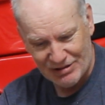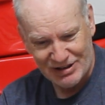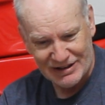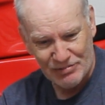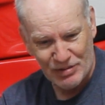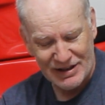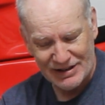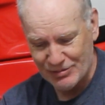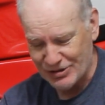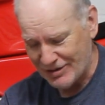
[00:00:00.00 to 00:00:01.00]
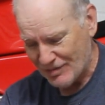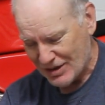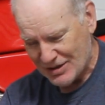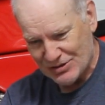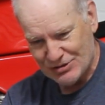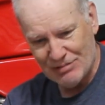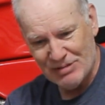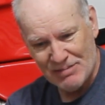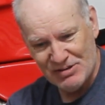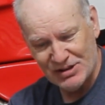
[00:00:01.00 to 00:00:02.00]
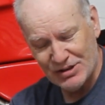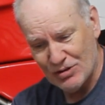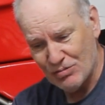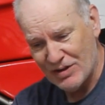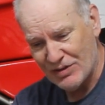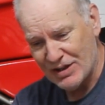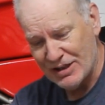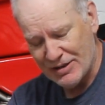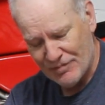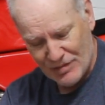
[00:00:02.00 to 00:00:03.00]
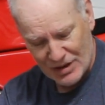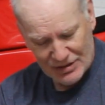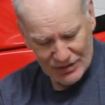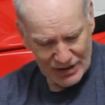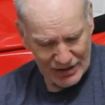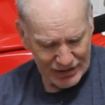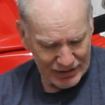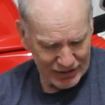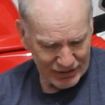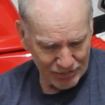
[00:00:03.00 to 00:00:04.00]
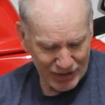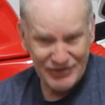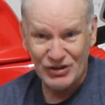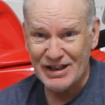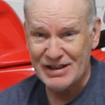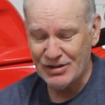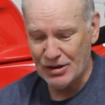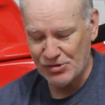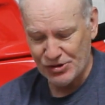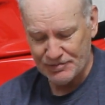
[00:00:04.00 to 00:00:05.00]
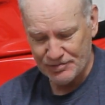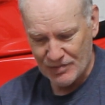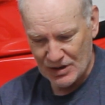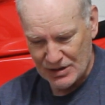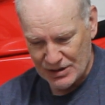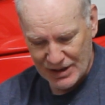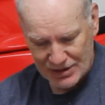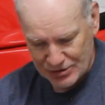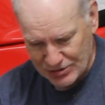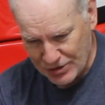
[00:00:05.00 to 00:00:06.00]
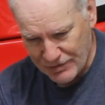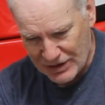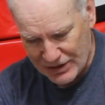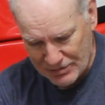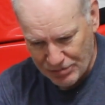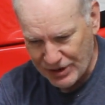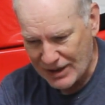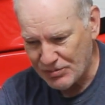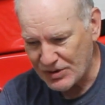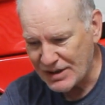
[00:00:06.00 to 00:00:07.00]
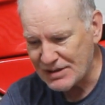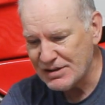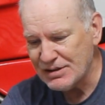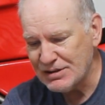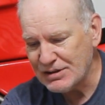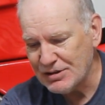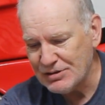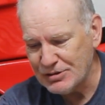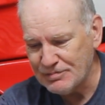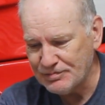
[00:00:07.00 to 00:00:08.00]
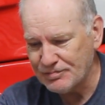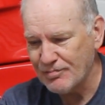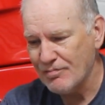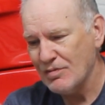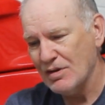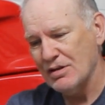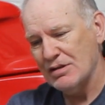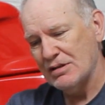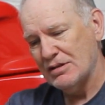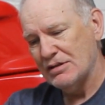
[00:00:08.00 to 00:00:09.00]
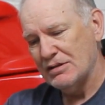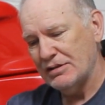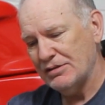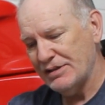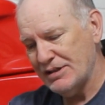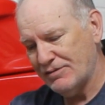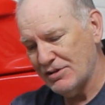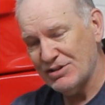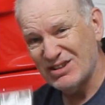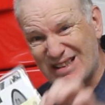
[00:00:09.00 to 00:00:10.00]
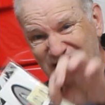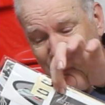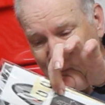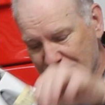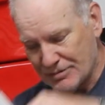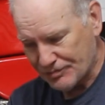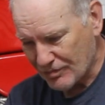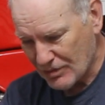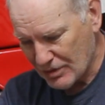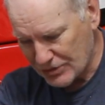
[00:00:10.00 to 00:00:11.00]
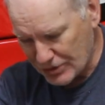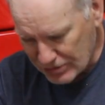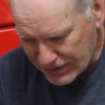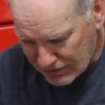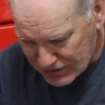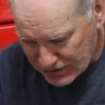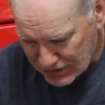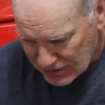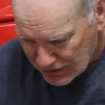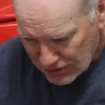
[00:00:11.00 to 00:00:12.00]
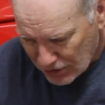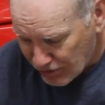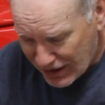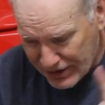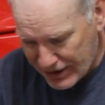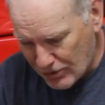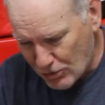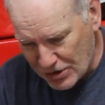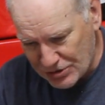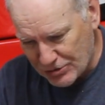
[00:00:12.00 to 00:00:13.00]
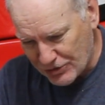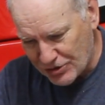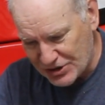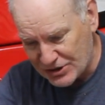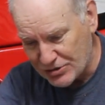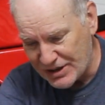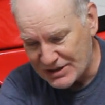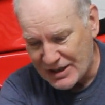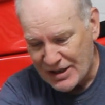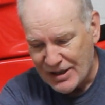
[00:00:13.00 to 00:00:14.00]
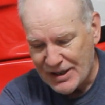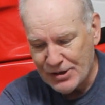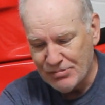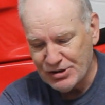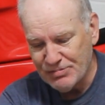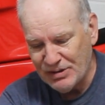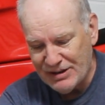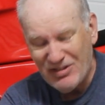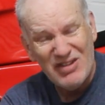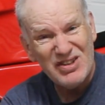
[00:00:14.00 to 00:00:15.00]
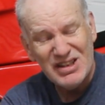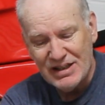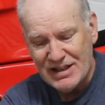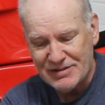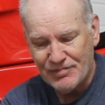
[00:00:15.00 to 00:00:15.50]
a really loud bike anymore. So I'm happy to go with the baffle in option. Yeah, so far then I'm pretty happy with this. It's got some little leaflets, stickers, and no doubt. Oh, and yeah, what also of course is good is it comes complete with everything you need.